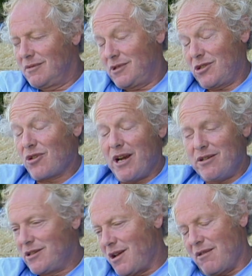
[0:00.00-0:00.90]

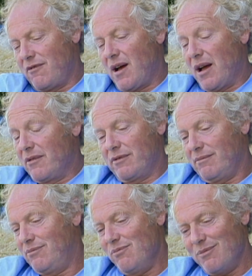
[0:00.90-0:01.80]
Strange, it's not five,
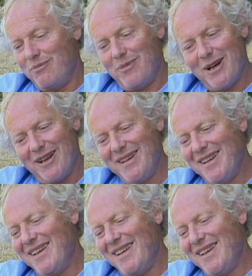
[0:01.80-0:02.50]
but...